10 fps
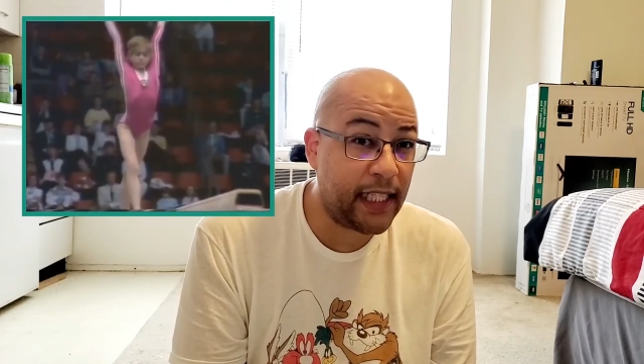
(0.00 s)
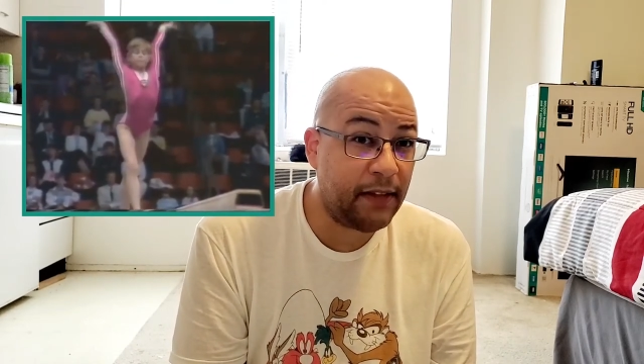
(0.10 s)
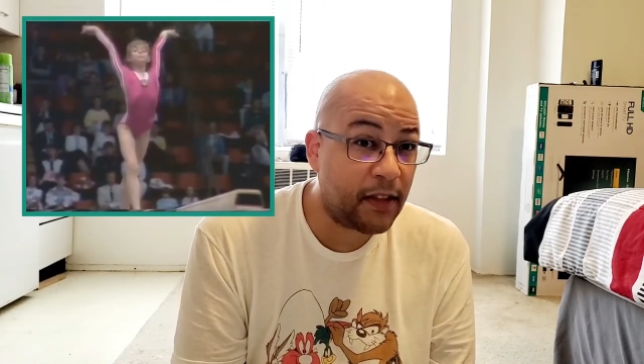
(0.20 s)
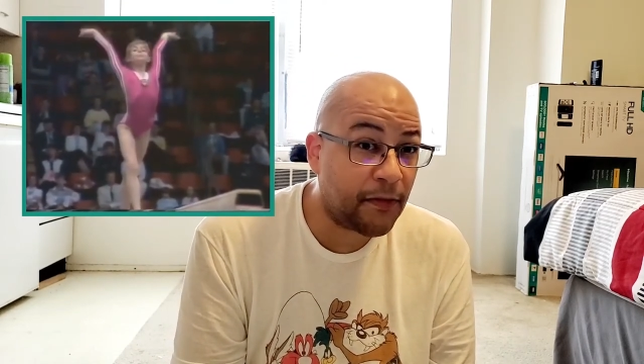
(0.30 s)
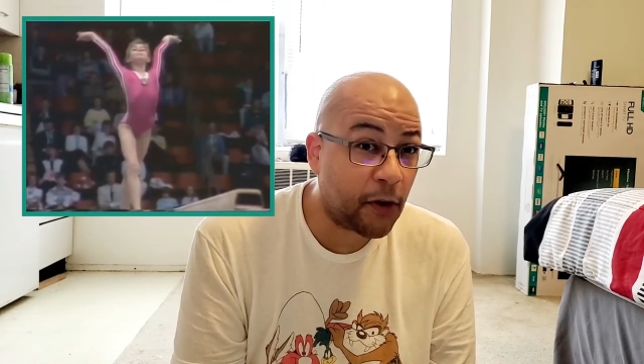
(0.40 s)

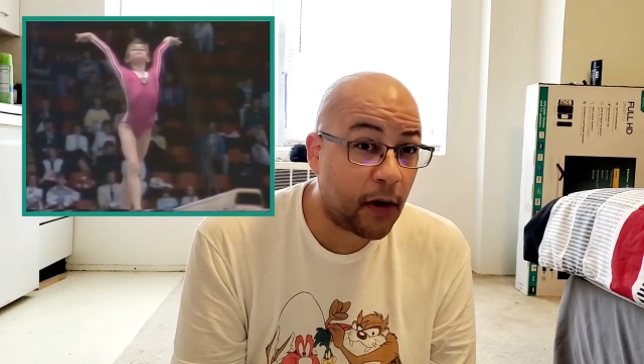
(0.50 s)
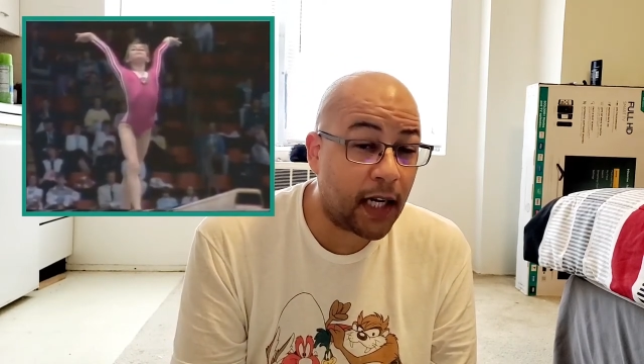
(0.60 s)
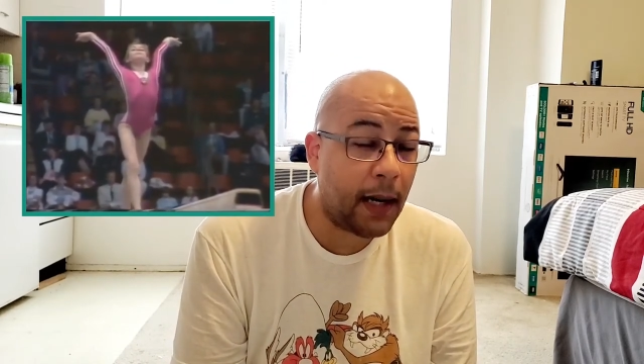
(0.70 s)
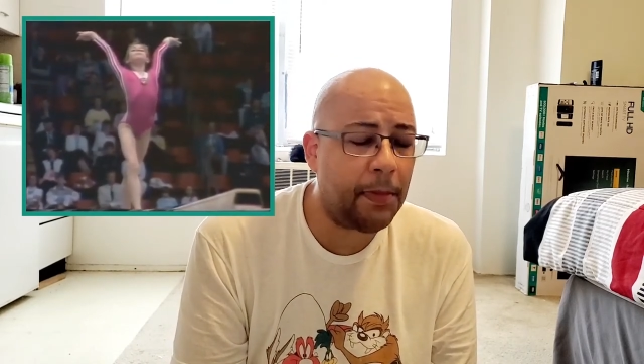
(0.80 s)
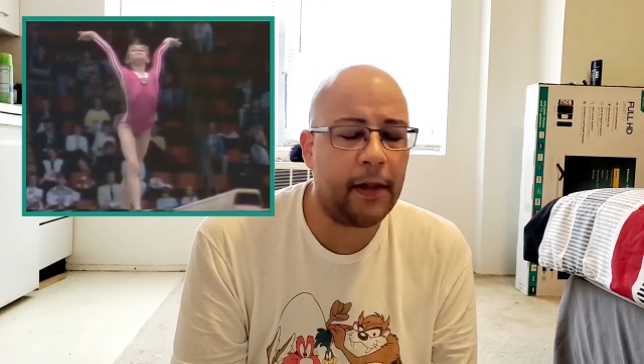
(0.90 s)
even for a
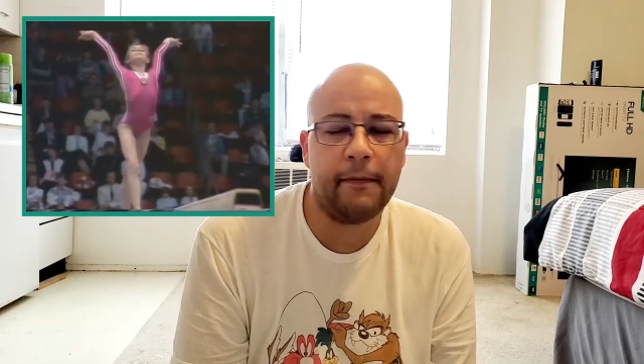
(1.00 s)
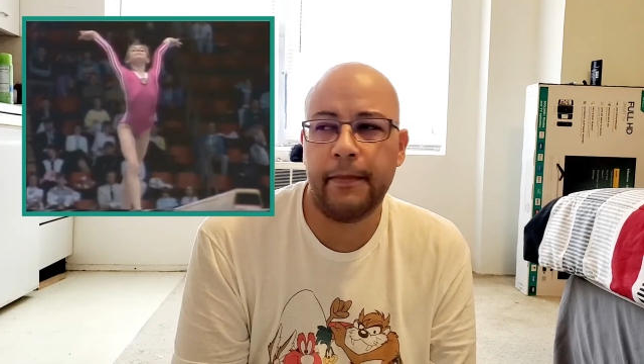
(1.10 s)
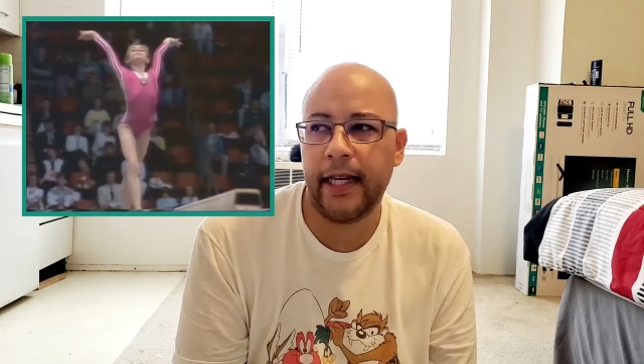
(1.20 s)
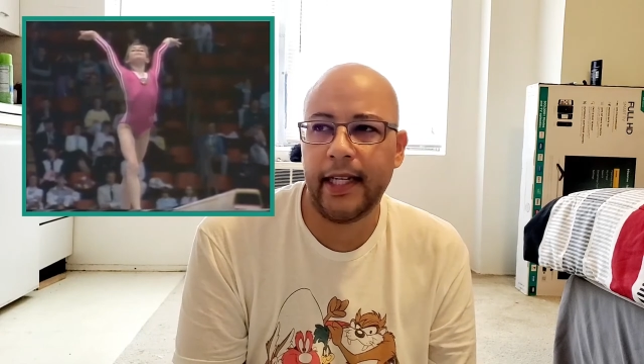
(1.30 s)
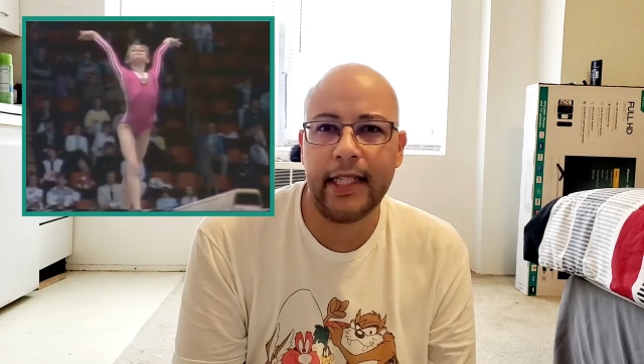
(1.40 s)
couple of
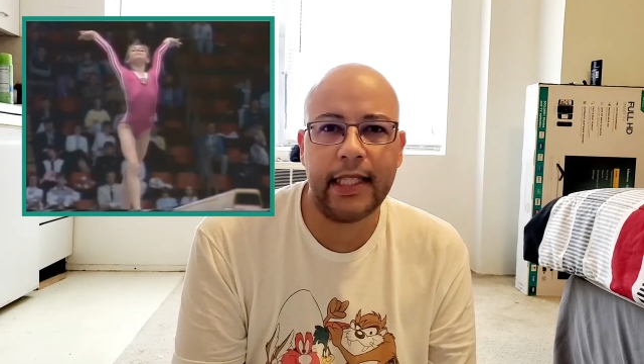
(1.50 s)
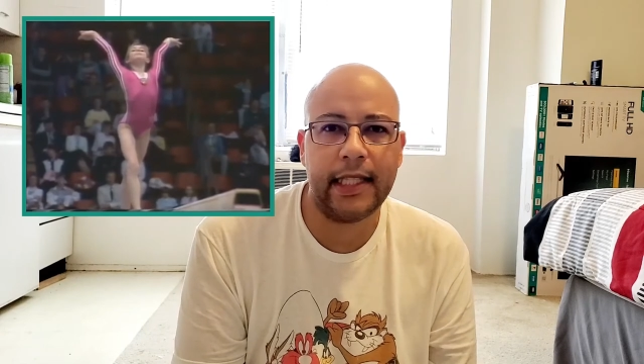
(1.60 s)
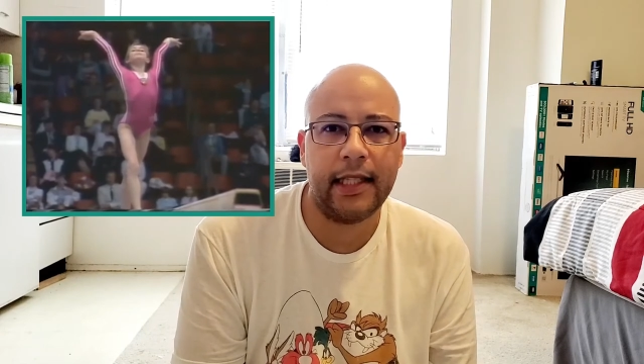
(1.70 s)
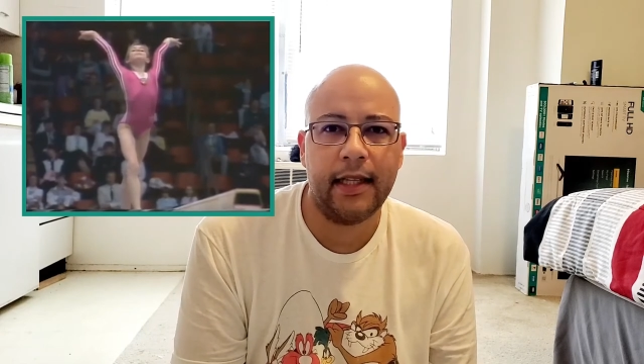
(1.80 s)
minutes,